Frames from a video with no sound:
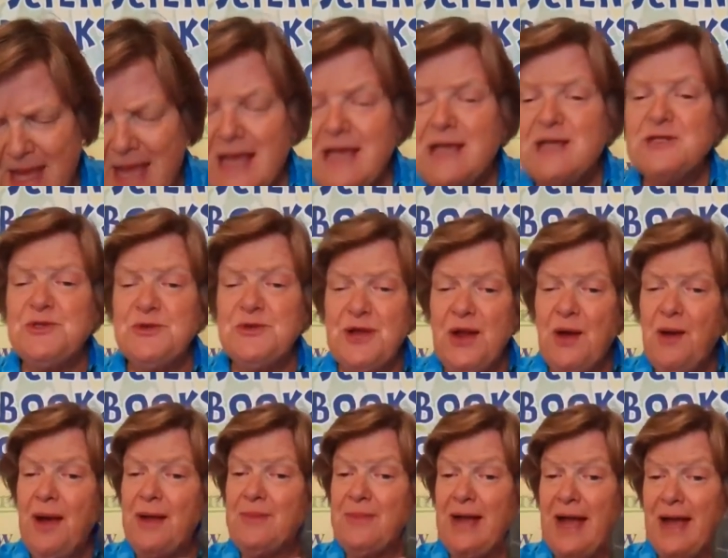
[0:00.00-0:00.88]
So now
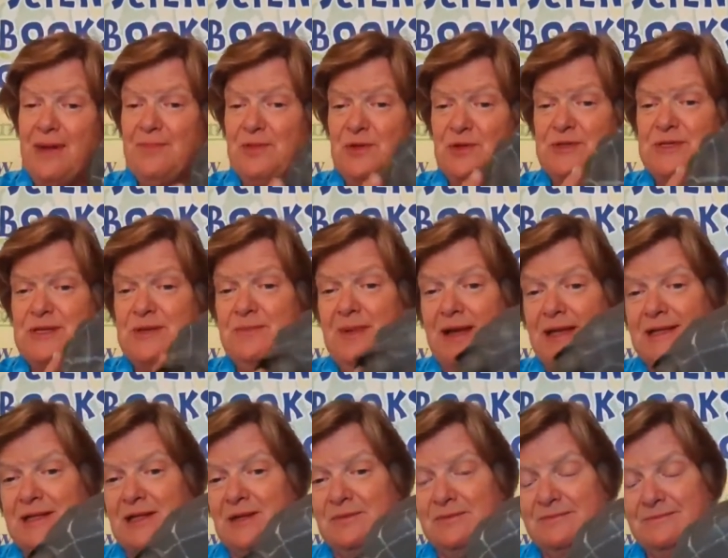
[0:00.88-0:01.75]
I'm using my
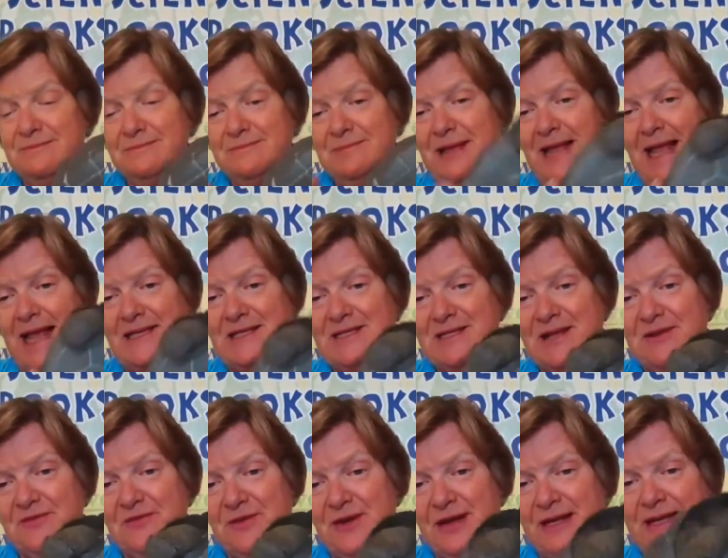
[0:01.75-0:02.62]
little
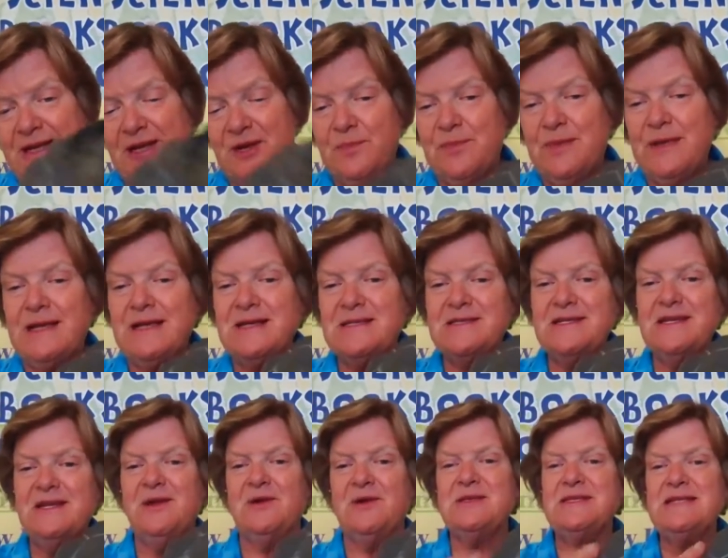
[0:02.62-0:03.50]
plastic friend here because,
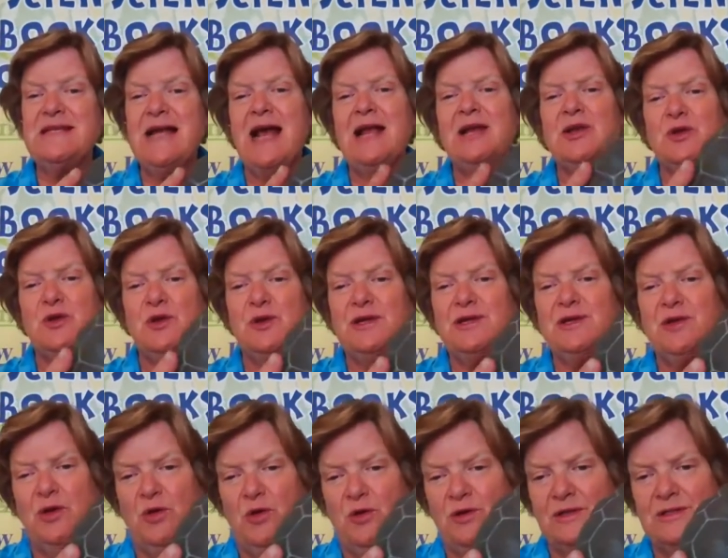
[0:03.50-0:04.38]
you know, it's not good to
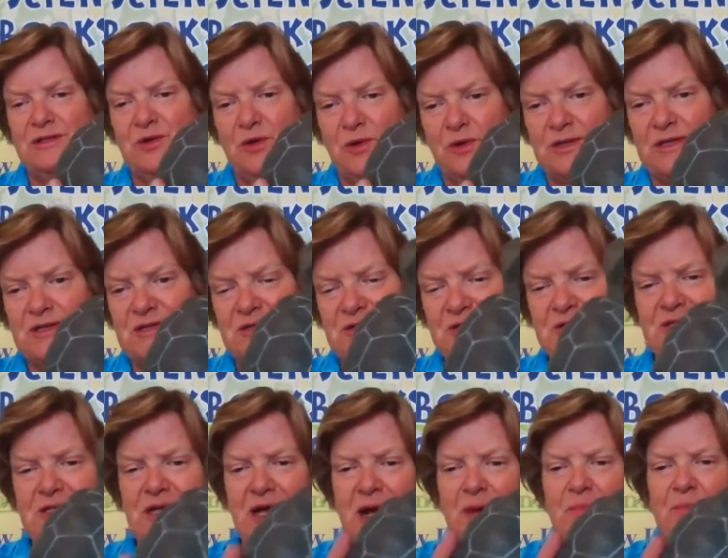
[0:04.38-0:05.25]
hold
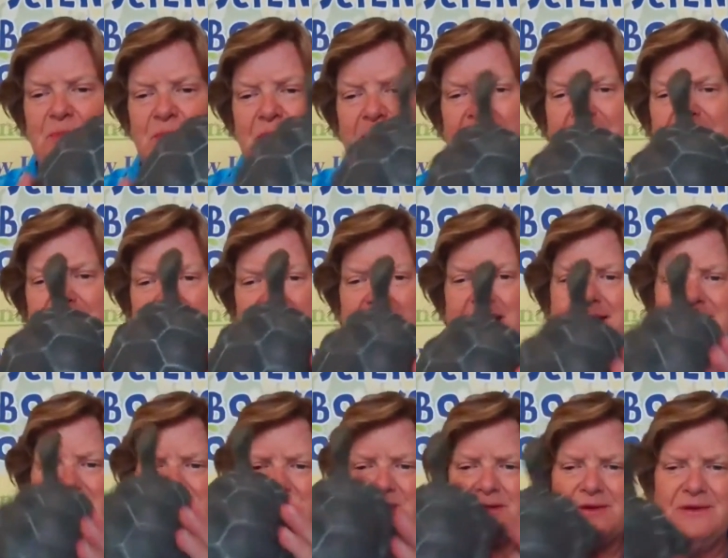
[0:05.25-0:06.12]
tortoises upright and
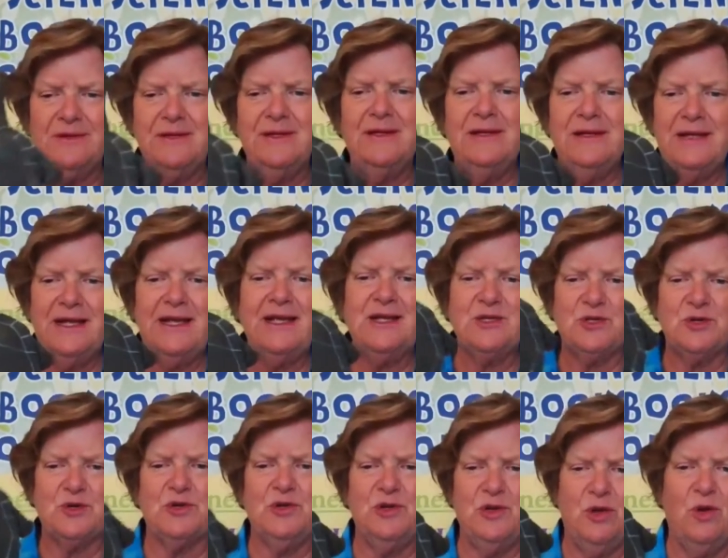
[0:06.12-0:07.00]
makes their
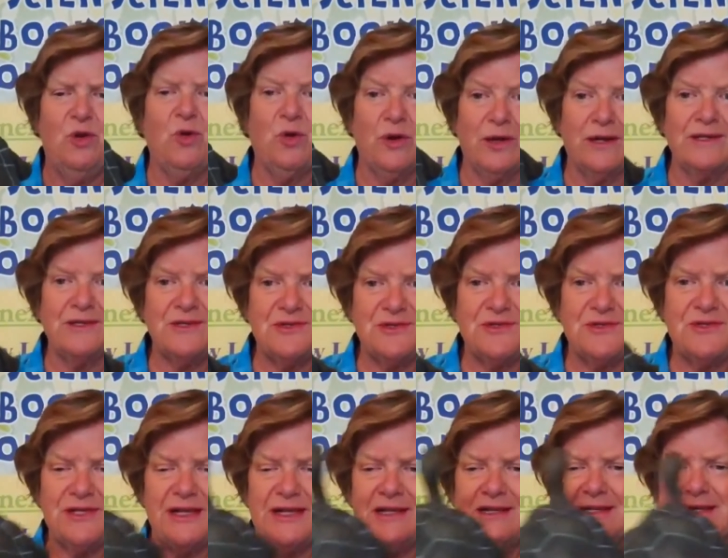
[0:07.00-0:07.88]
internal organs
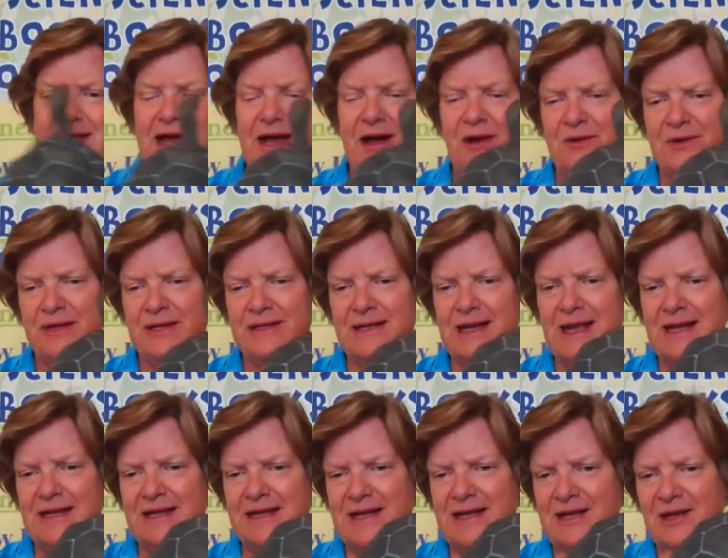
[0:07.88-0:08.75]
settle down
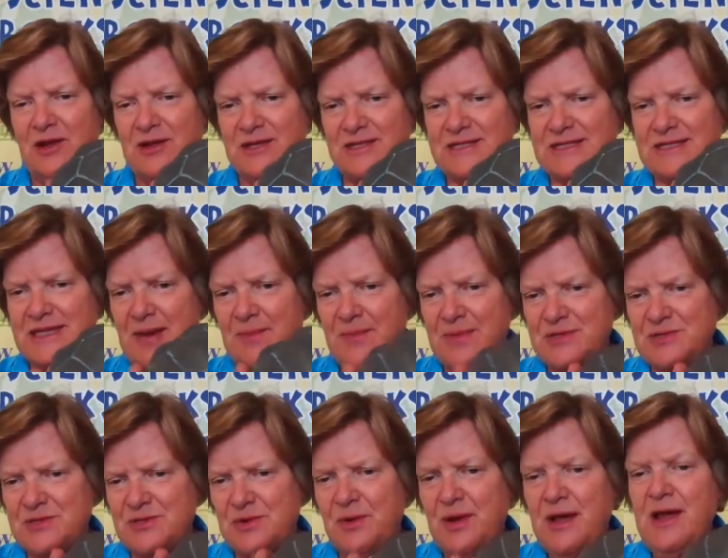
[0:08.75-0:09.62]
and can cause damage.
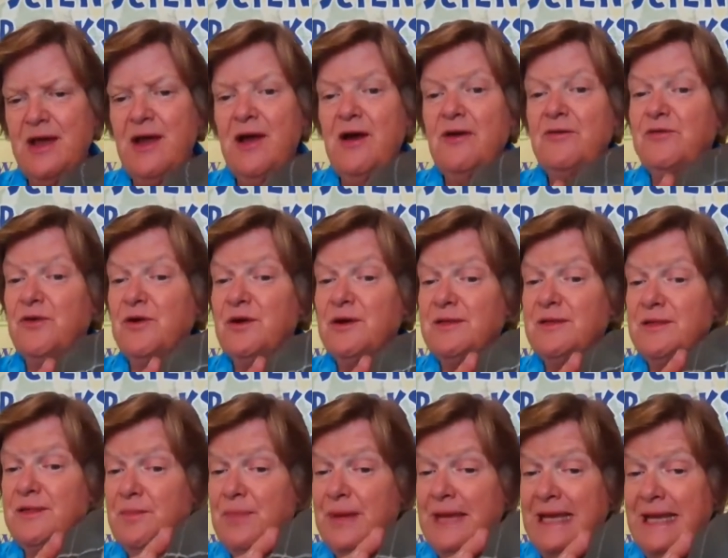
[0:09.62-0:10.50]
So for
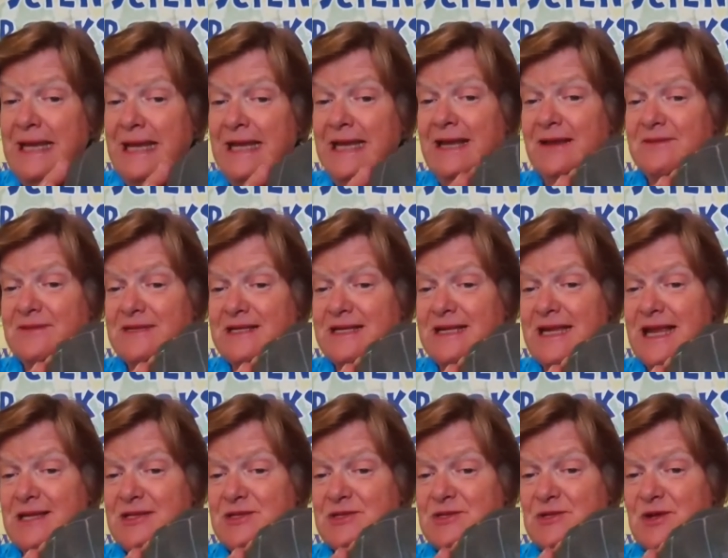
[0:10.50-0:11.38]
the beginning of
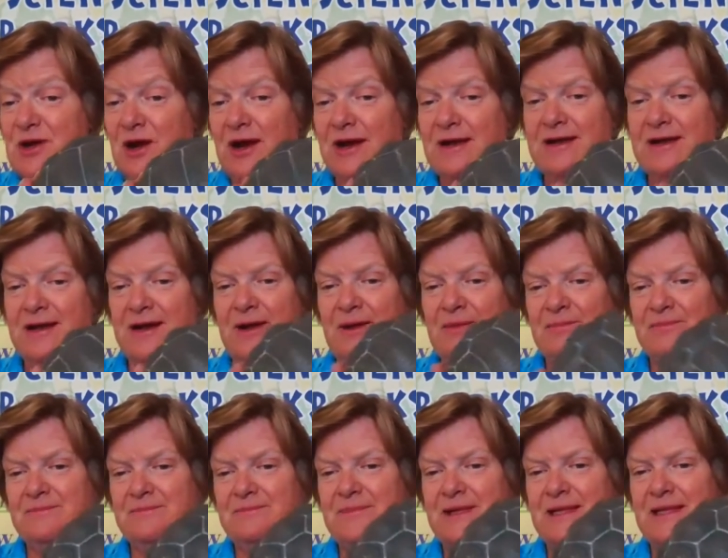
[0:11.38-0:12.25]
today's talk, my
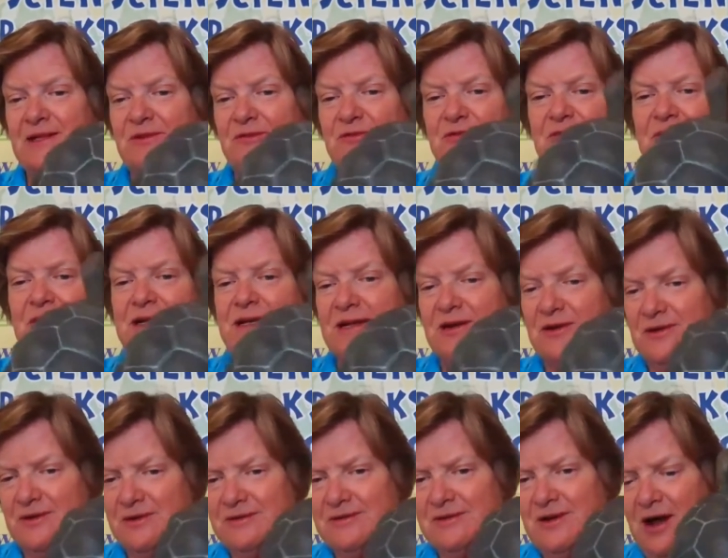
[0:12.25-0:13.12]
little friend
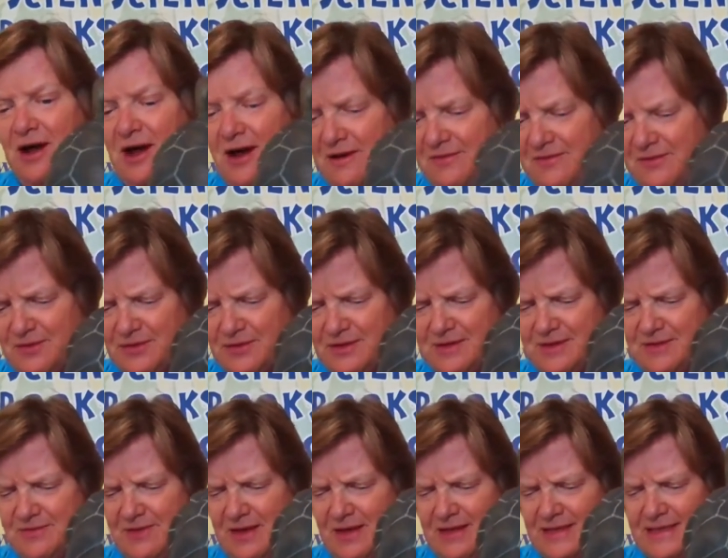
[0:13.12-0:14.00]
here offered to
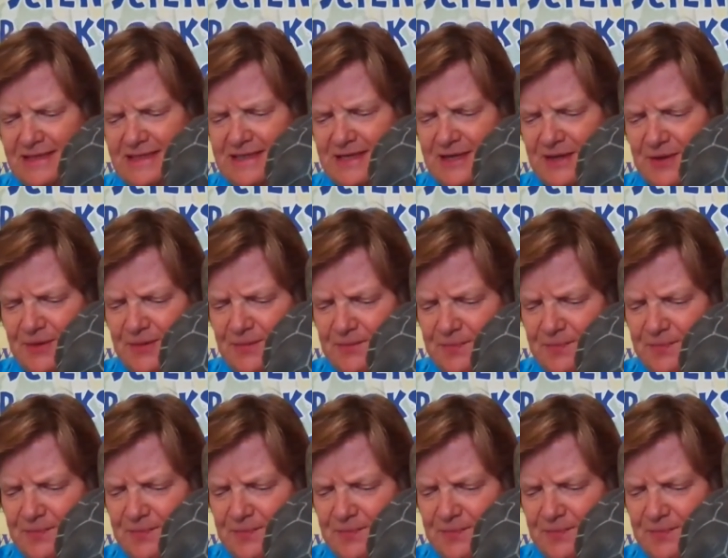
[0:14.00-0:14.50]
volunteer.